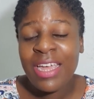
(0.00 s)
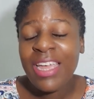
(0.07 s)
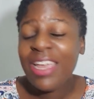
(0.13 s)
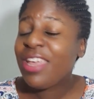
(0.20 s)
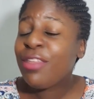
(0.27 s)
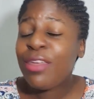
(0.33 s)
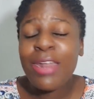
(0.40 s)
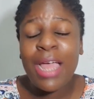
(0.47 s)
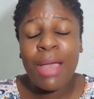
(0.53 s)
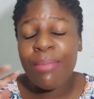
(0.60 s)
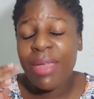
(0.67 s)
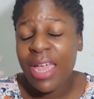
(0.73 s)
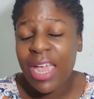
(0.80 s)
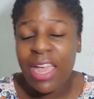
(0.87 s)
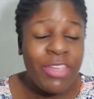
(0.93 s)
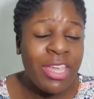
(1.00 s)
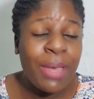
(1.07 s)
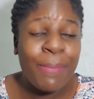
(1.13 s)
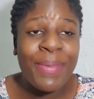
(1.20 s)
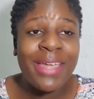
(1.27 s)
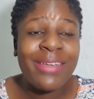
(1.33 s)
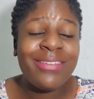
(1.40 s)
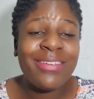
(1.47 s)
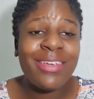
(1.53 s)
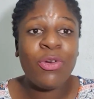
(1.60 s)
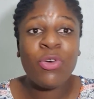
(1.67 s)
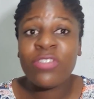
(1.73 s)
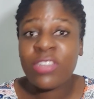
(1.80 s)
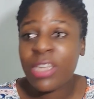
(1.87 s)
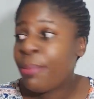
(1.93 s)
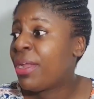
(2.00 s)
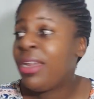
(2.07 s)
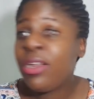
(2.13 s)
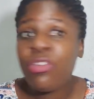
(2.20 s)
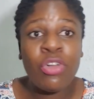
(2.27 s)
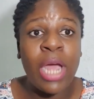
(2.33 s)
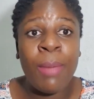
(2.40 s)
And then I'm having a bad day, or somebody, literally,